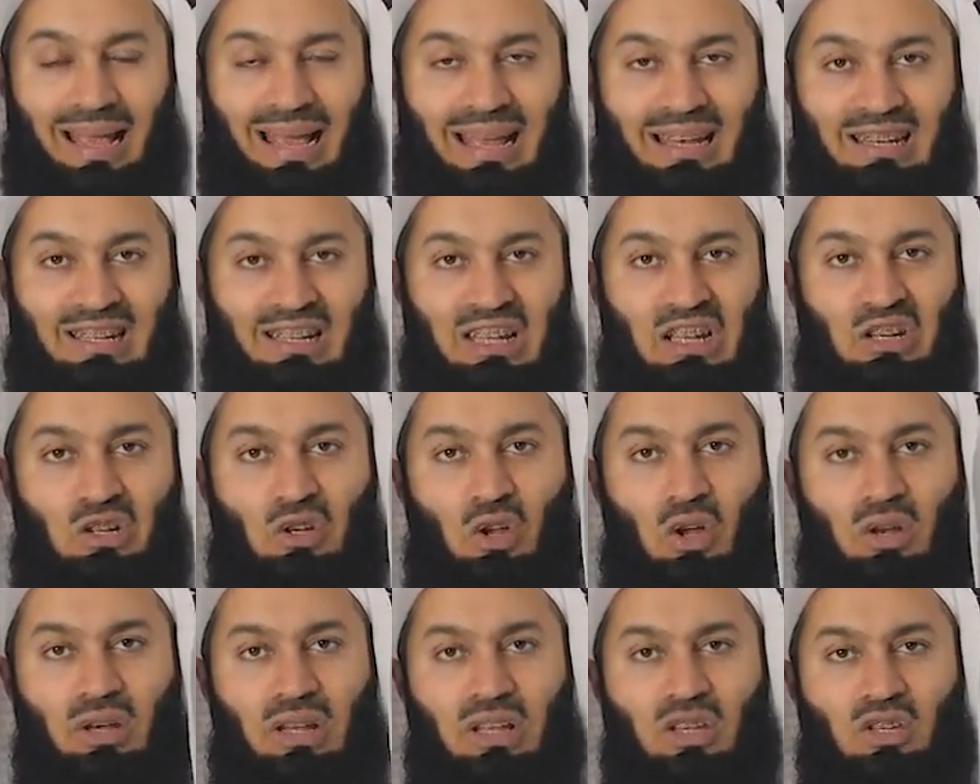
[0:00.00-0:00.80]
And
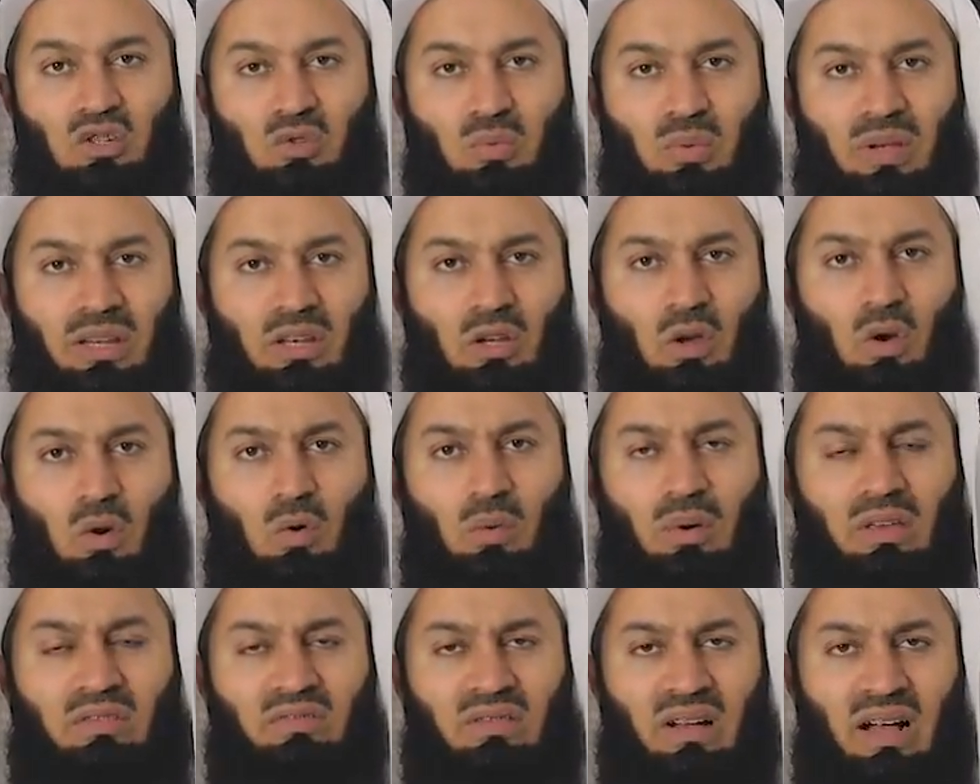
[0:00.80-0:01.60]
knowledge, we know
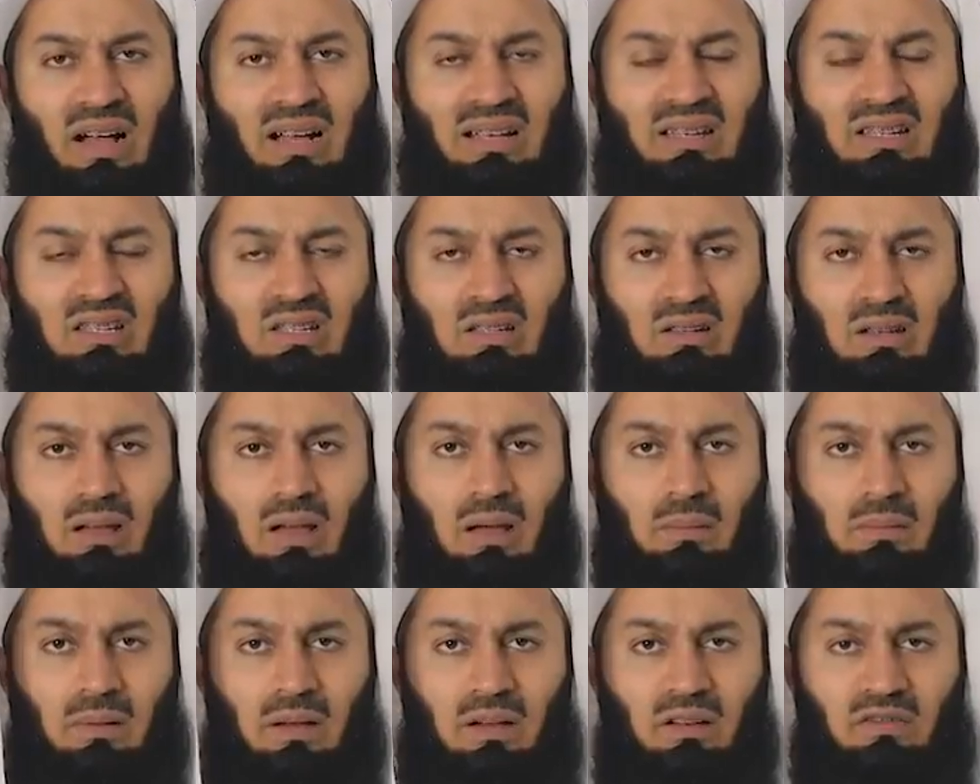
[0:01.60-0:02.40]
we've asked
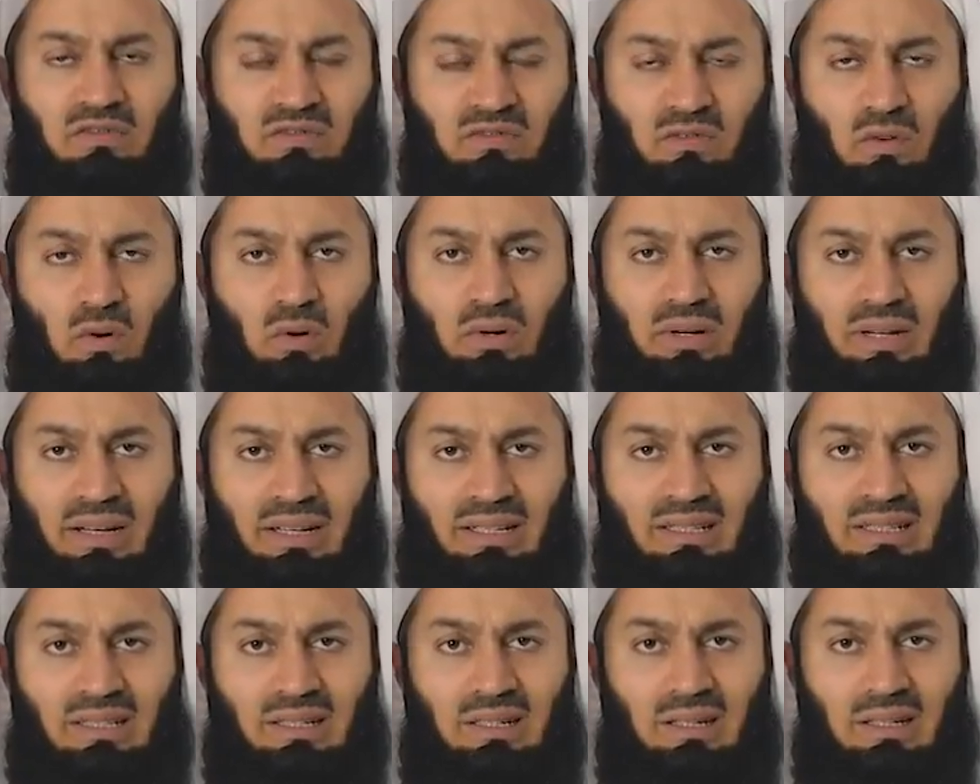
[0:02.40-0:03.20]
for
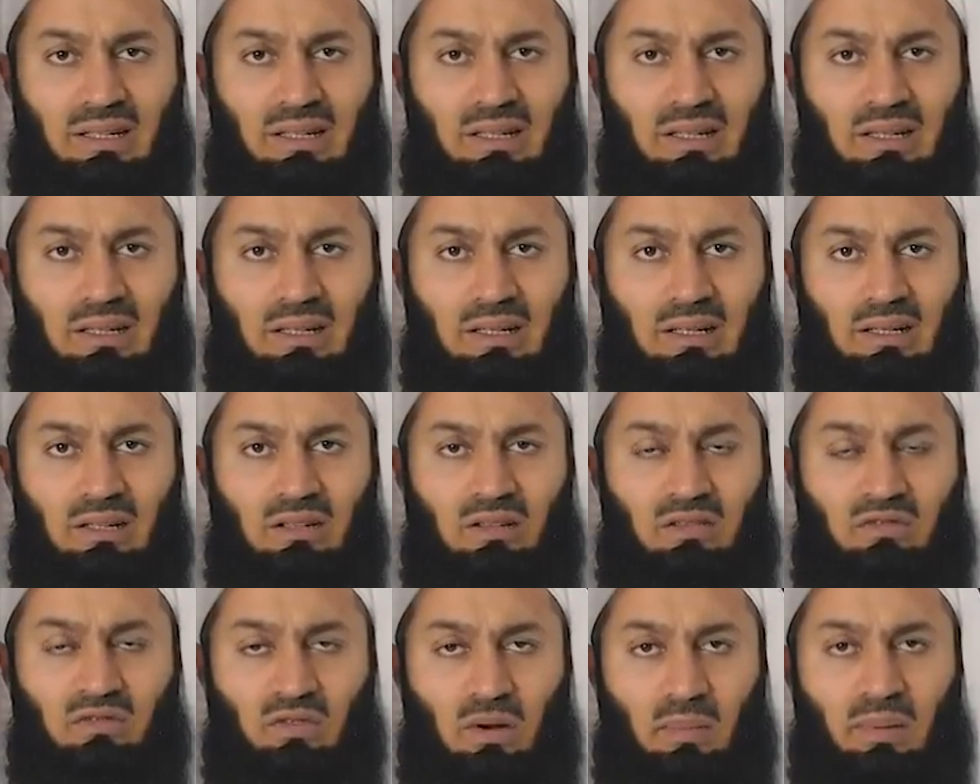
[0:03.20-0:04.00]
it
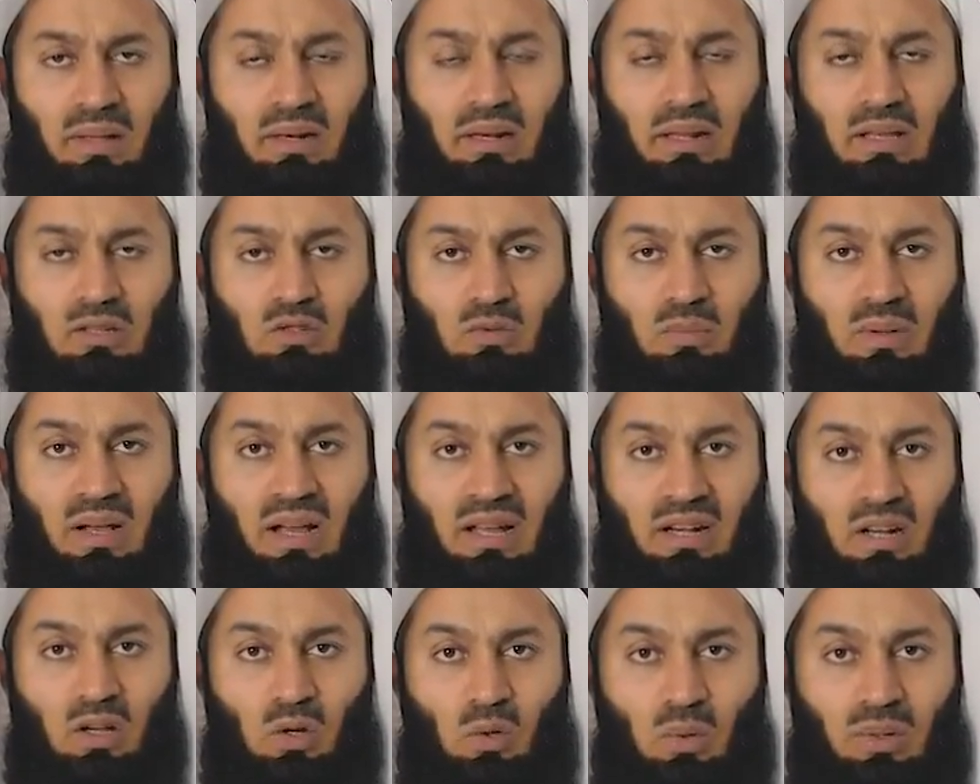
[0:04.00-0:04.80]
from Allah
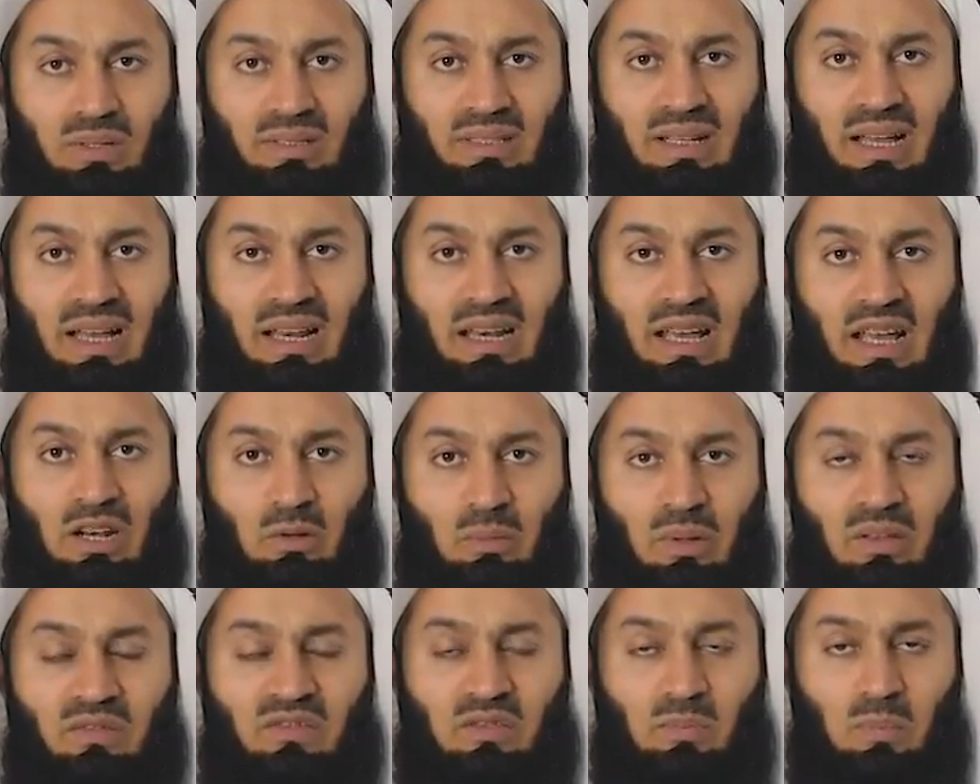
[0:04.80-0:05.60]
subhanahu wa ta'ala,
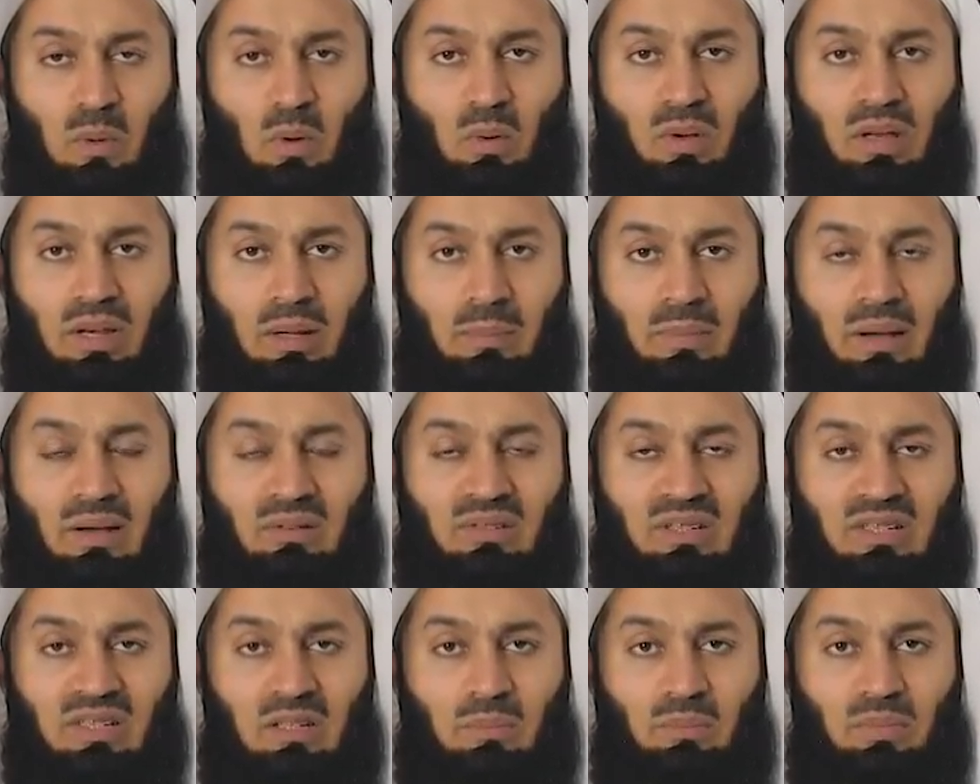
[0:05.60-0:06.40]
and we've spoken
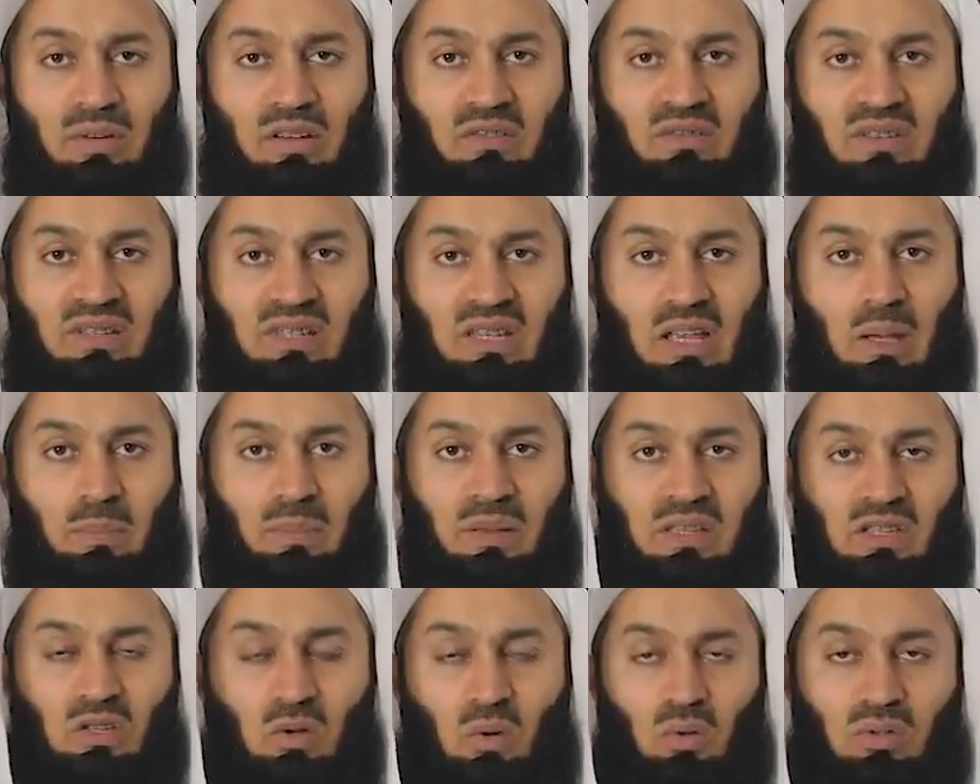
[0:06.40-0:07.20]
about it in previous
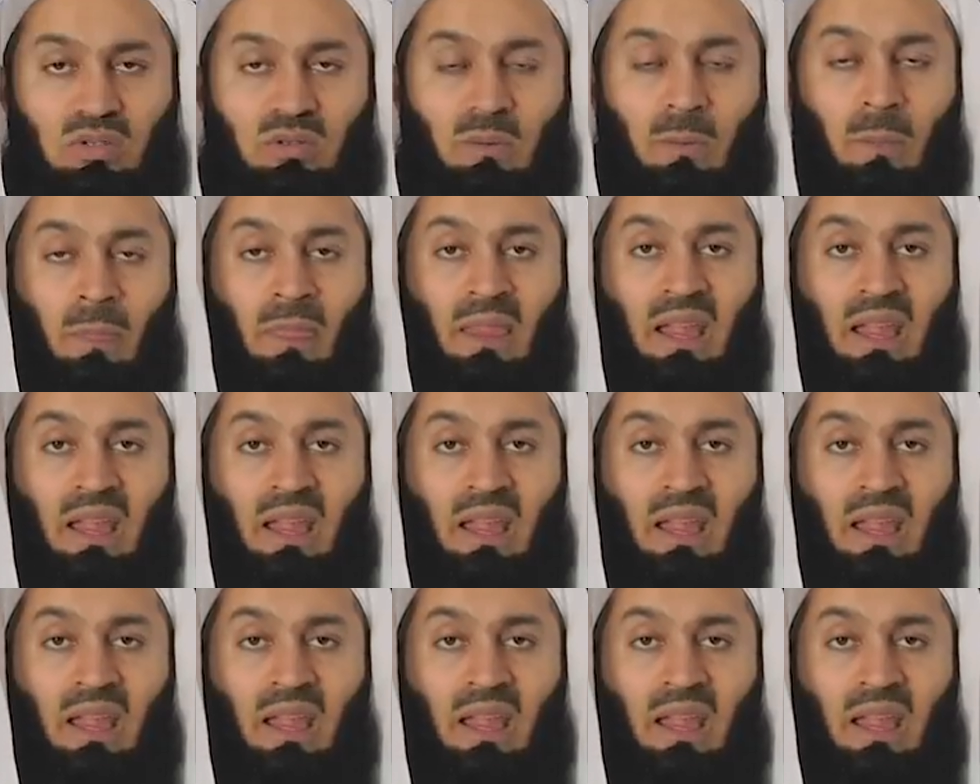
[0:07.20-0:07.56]
episodes